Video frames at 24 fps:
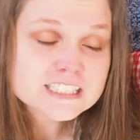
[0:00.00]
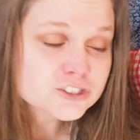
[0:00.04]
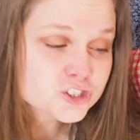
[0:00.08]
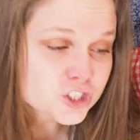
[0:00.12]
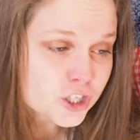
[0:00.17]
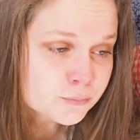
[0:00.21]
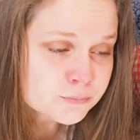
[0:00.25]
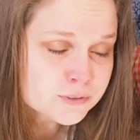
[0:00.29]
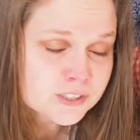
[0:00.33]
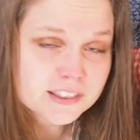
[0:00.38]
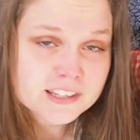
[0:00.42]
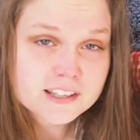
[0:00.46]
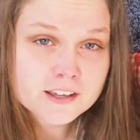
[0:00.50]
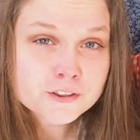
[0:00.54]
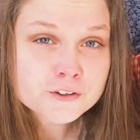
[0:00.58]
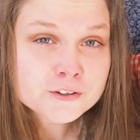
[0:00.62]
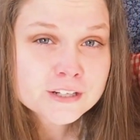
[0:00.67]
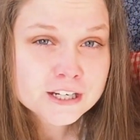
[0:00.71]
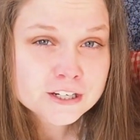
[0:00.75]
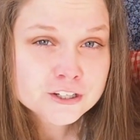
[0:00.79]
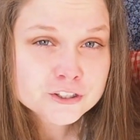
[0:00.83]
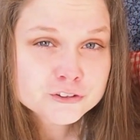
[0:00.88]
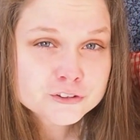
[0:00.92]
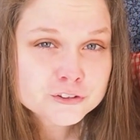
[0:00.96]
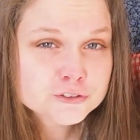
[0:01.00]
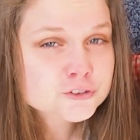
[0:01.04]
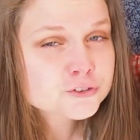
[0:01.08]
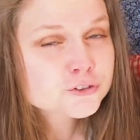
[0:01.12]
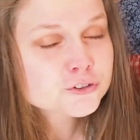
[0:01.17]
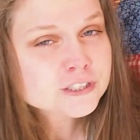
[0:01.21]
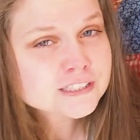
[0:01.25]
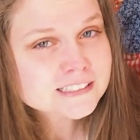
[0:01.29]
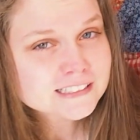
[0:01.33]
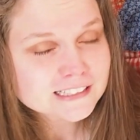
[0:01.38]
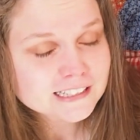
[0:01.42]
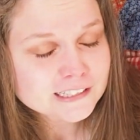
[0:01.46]
to jump to the other character
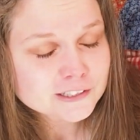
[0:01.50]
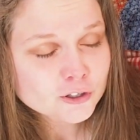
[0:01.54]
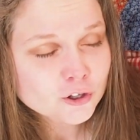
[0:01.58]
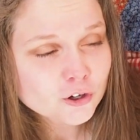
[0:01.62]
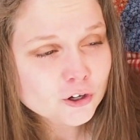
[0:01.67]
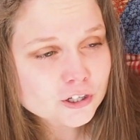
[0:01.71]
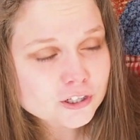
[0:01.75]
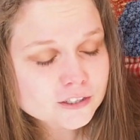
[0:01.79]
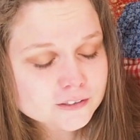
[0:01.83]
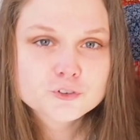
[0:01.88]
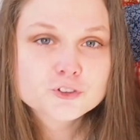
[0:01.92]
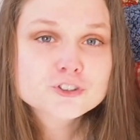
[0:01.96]
during dialogue